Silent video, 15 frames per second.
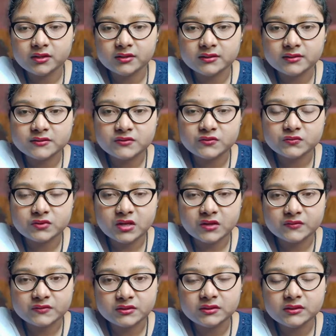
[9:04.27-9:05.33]
August
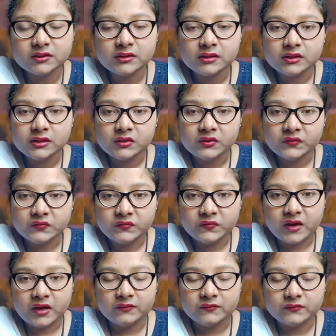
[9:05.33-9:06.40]

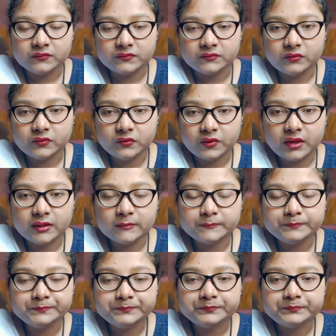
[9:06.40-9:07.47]
2005. Okay,
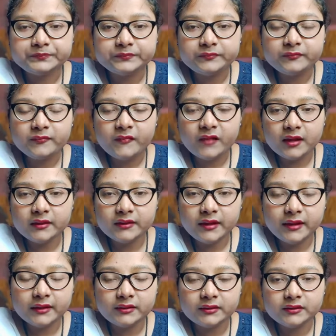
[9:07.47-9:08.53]

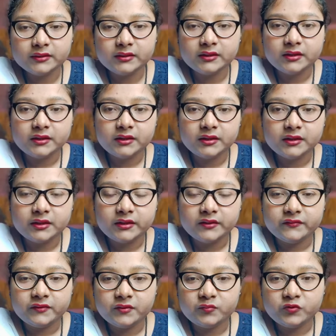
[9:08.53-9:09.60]
then
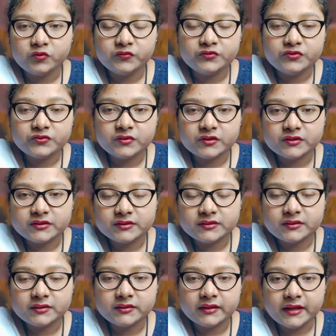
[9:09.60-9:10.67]
we move towards
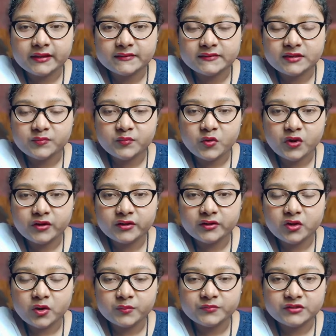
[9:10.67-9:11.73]
the next important
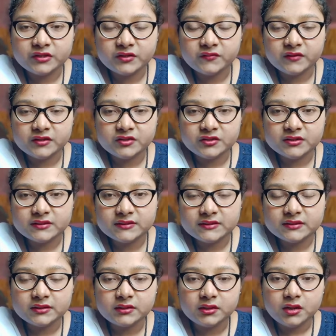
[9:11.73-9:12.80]
object, which
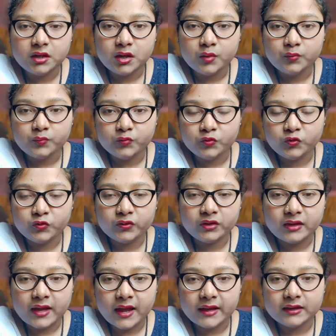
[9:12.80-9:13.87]
is
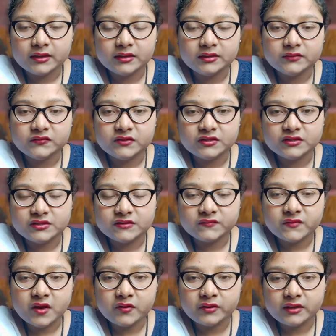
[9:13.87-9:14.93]
moon, and which is
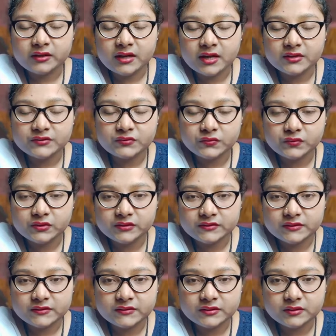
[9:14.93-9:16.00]
found in our solar
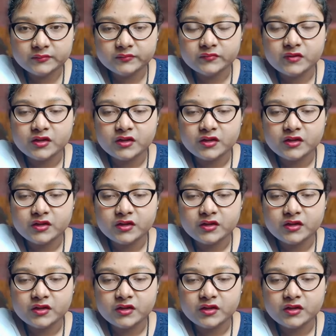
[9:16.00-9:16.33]
system.